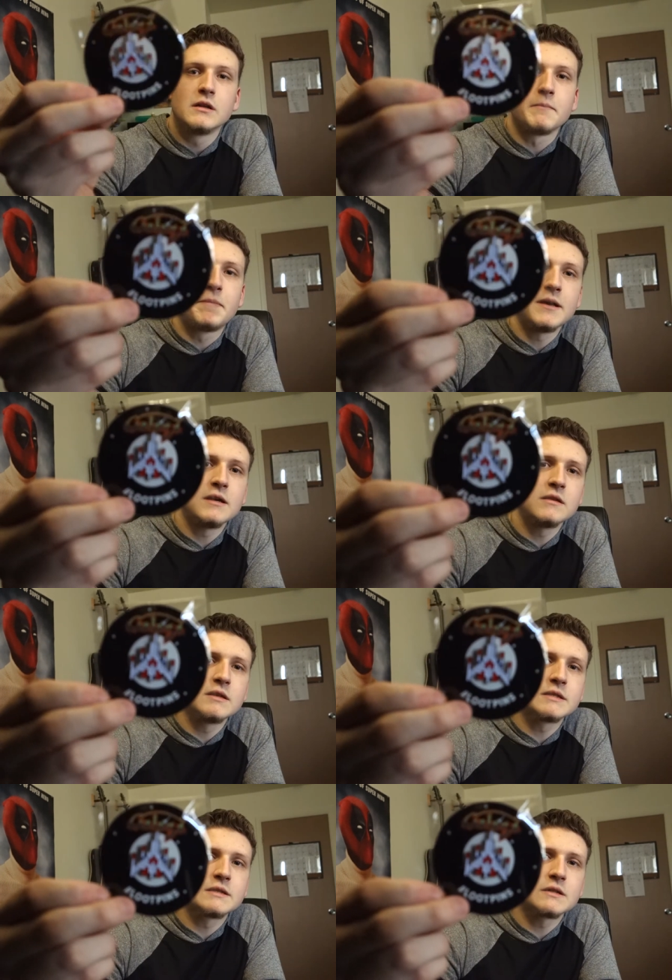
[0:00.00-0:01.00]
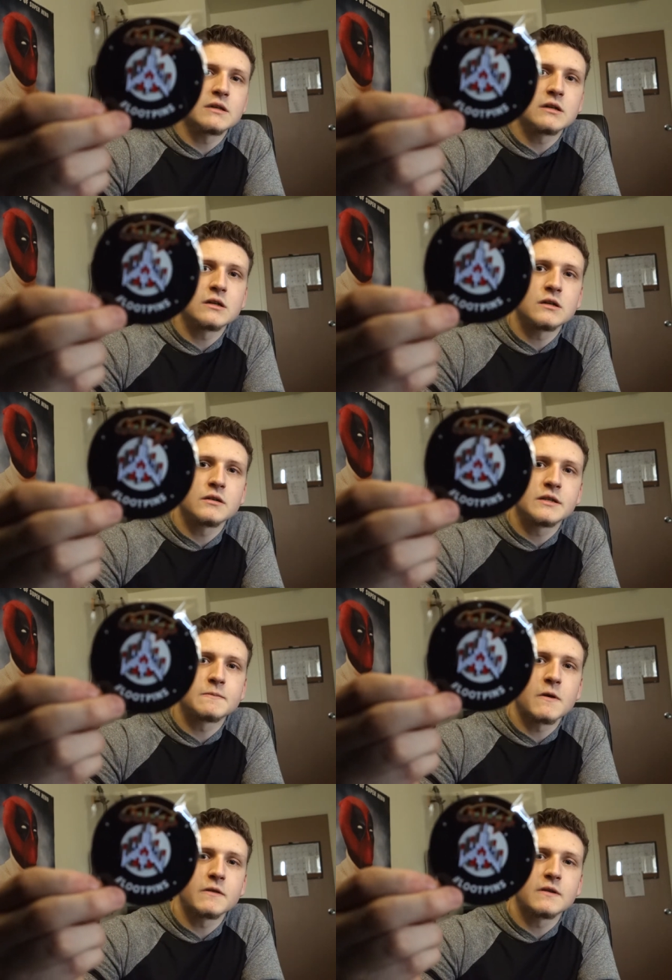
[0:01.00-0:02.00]
And the pin this
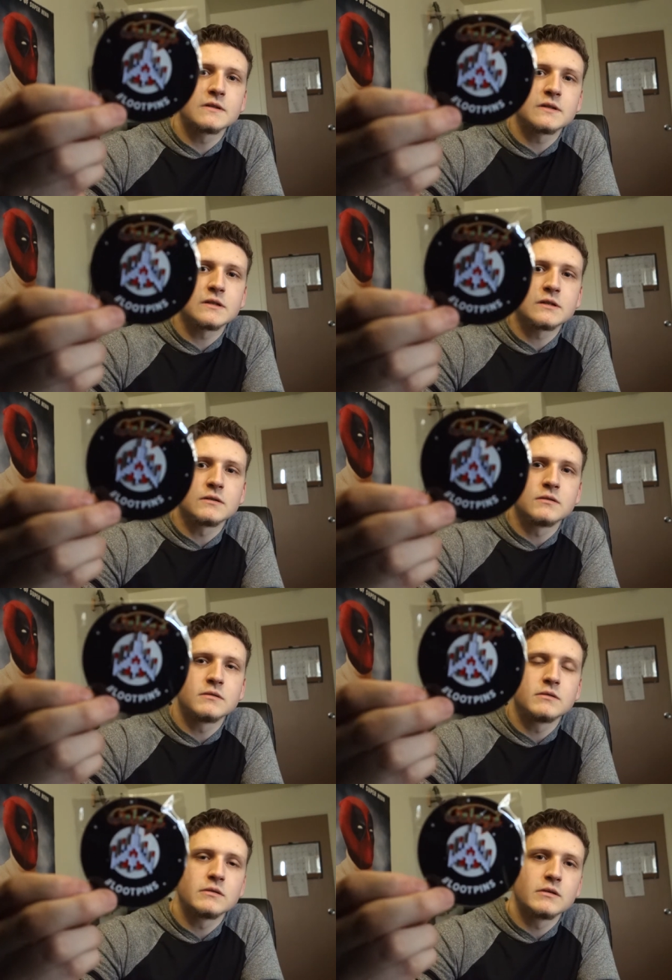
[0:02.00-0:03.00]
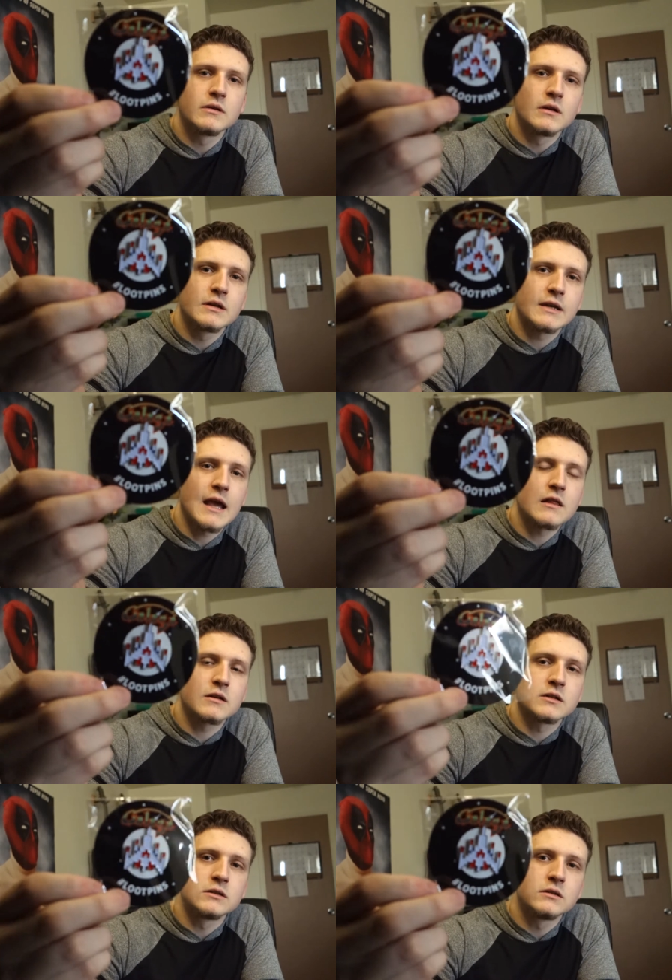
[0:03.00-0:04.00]
month is
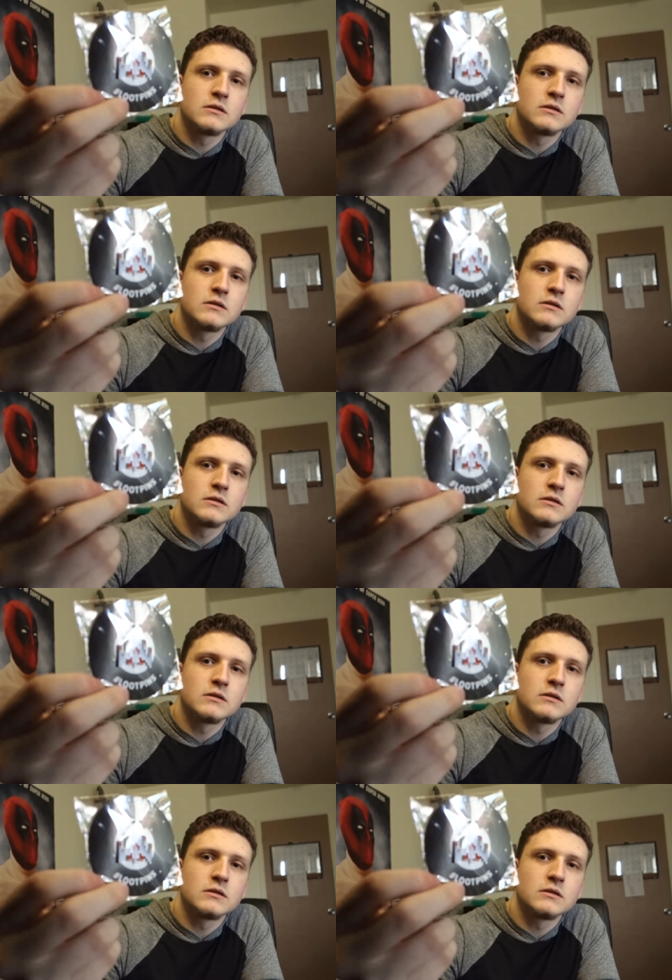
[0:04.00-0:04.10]
Galaga.